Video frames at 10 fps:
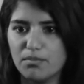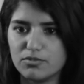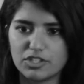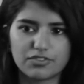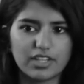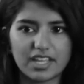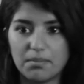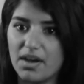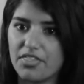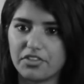just for like a
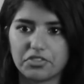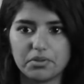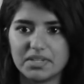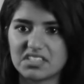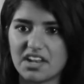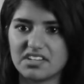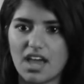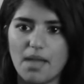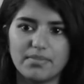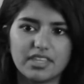month or 3 weeks at a
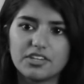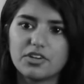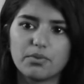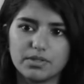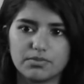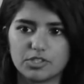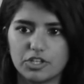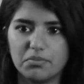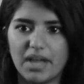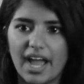time, but then we'd
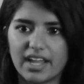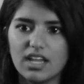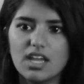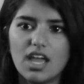return back